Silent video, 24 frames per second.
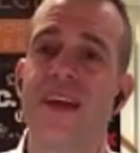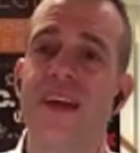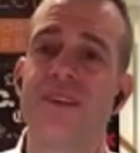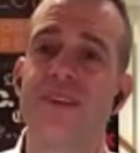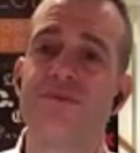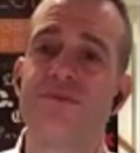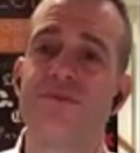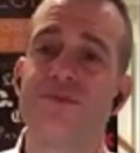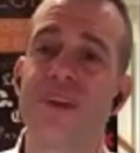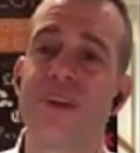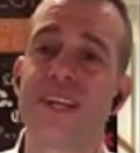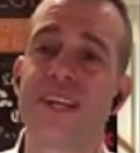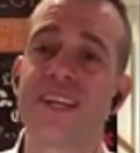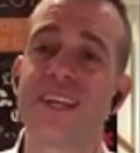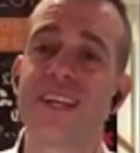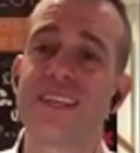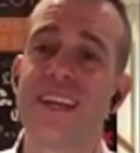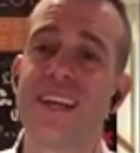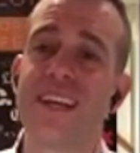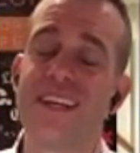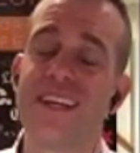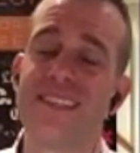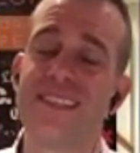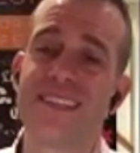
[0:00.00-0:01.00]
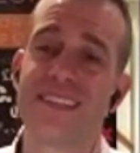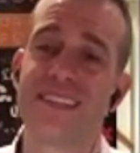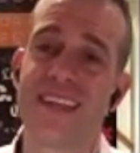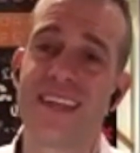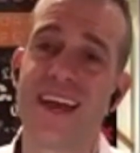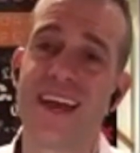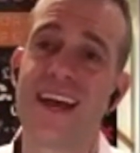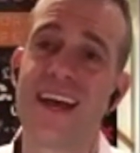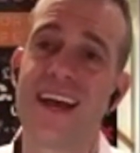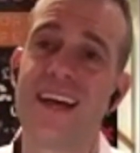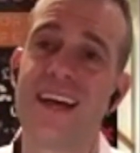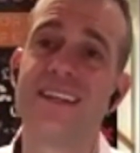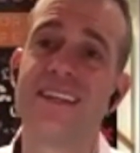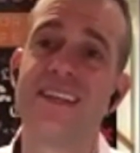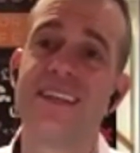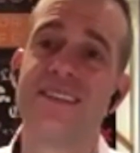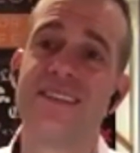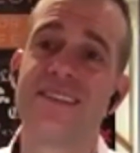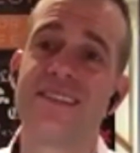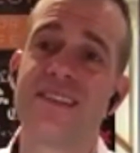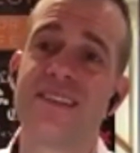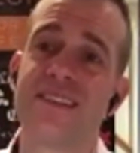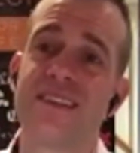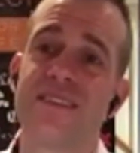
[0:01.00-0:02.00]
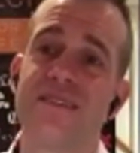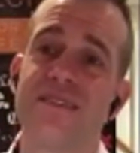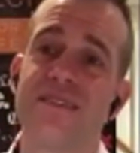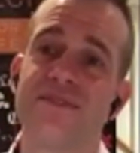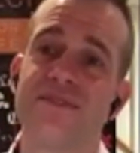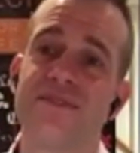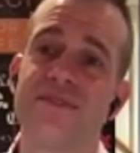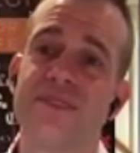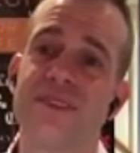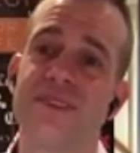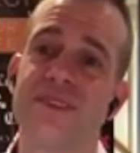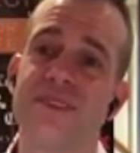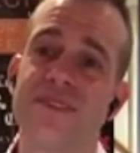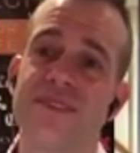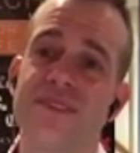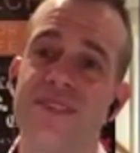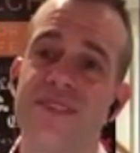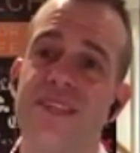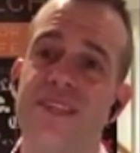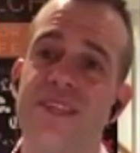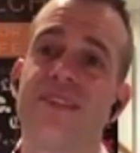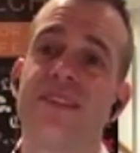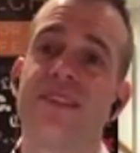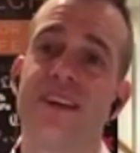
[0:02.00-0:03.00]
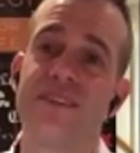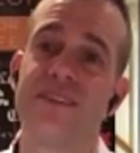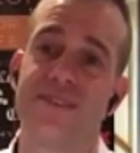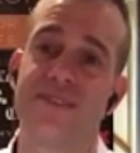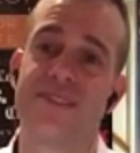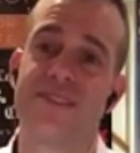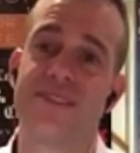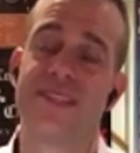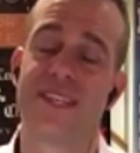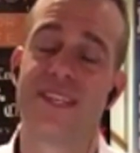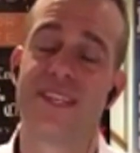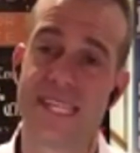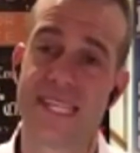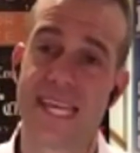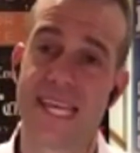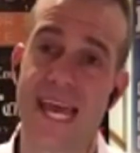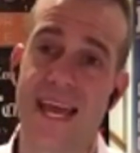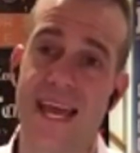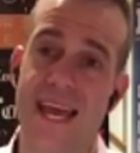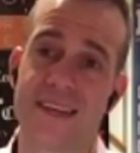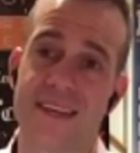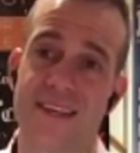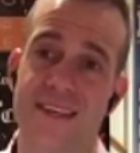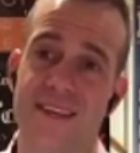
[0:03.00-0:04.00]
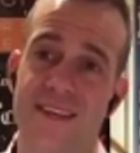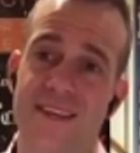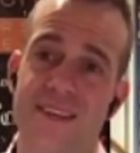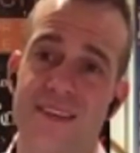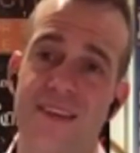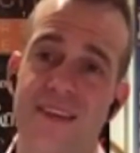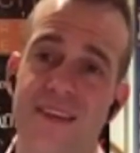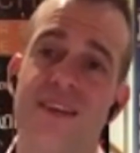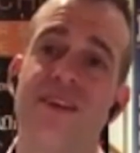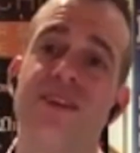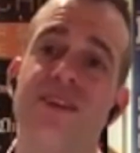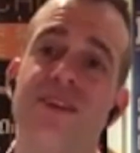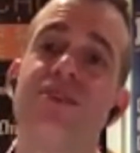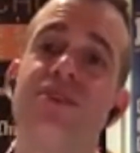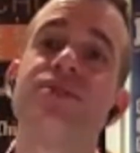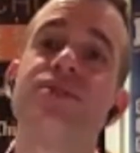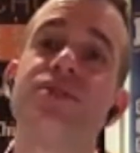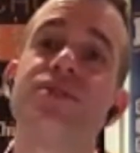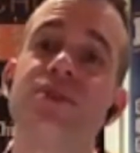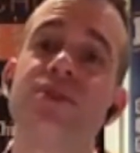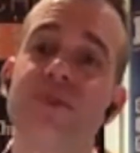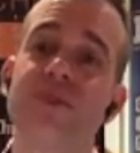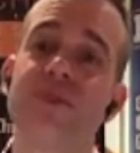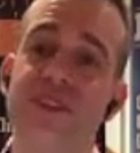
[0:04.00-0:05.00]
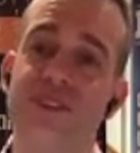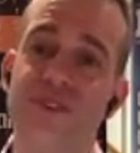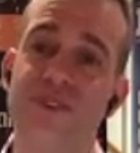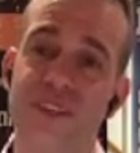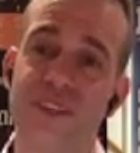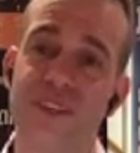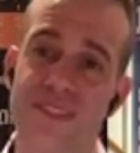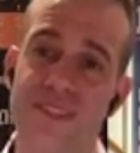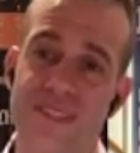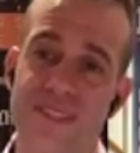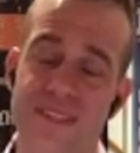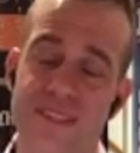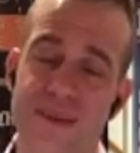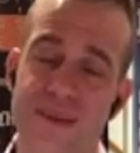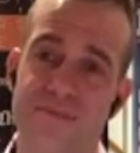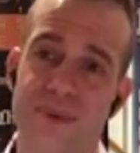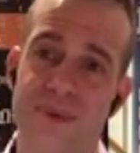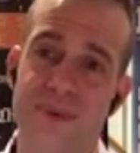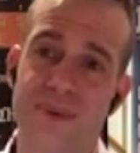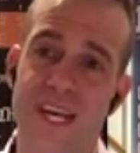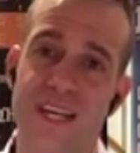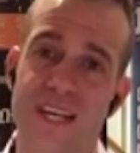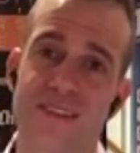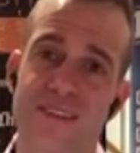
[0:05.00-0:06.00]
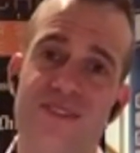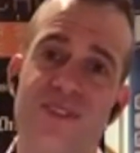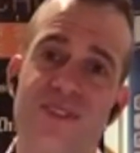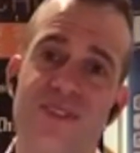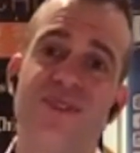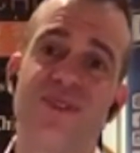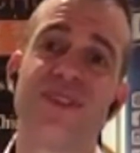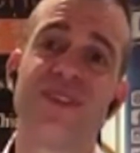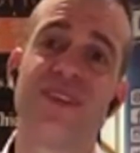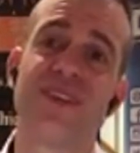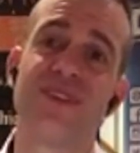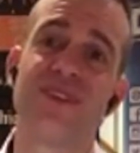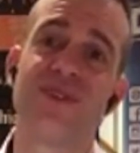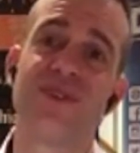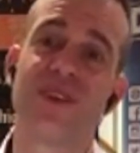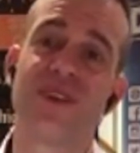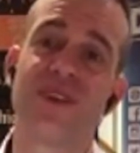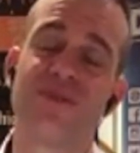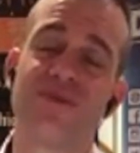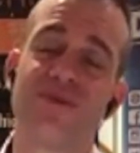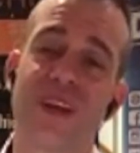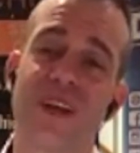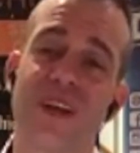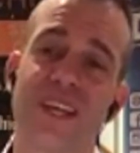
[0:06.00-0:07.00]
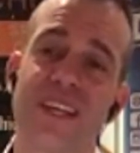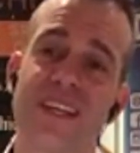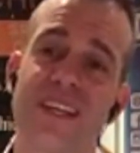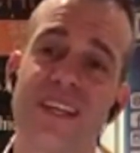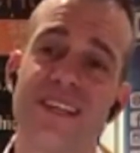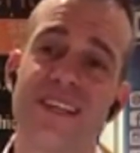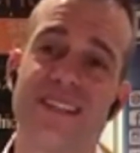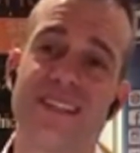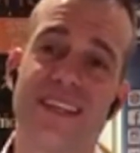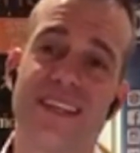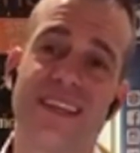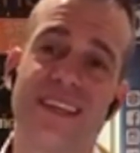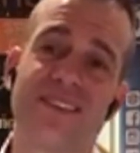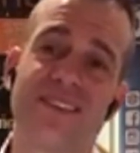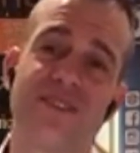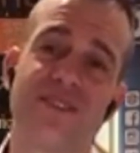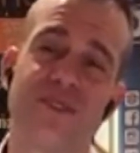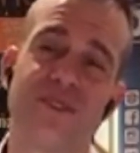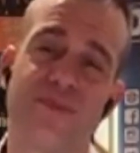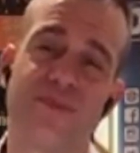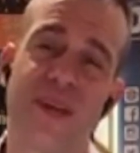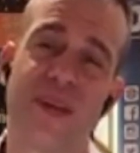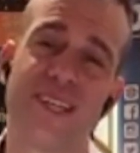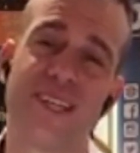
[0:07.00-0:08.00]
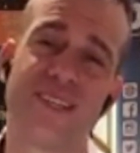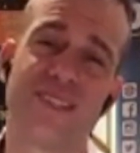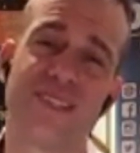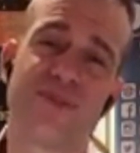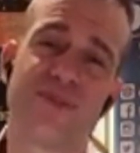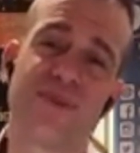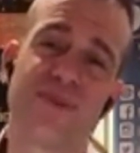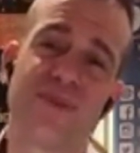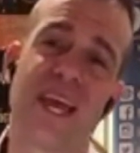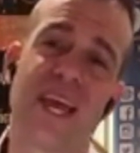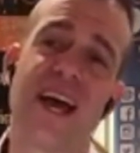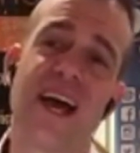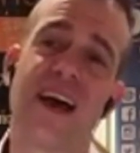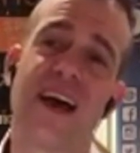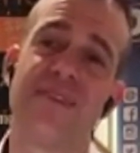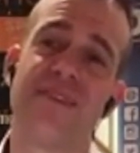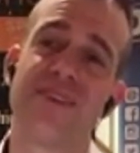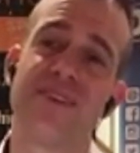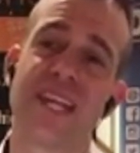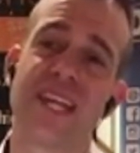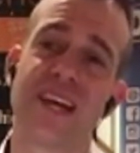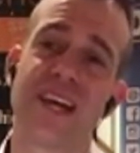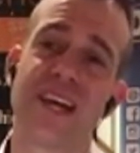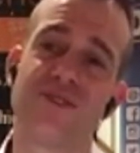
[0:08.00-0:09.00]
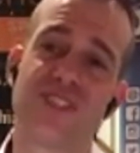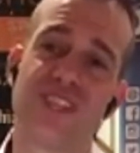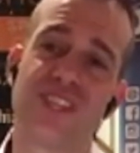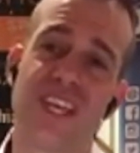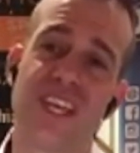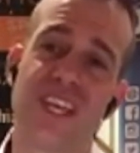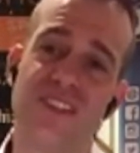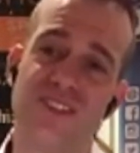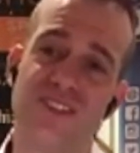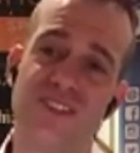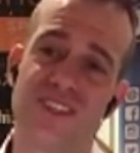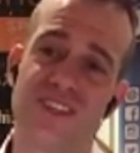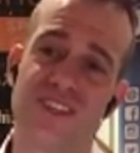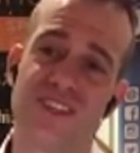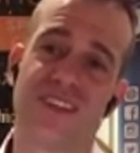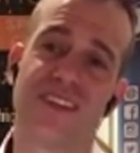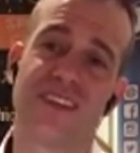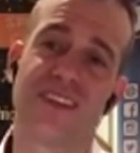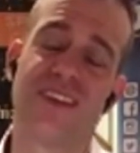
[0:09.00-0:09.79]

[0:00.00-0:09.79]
and recognizing that instead of seeing life as an attack, so that you can step back, so that you can recognize the interdependence we have and how changing